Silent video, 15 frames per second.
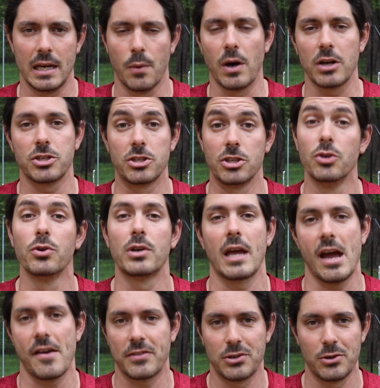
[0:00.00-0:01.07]
I want you to
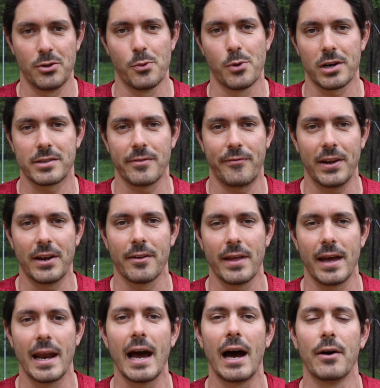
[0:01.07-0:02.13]
have to do the work to figure
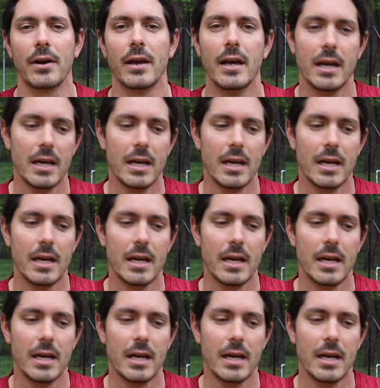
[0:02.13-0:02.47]
that out.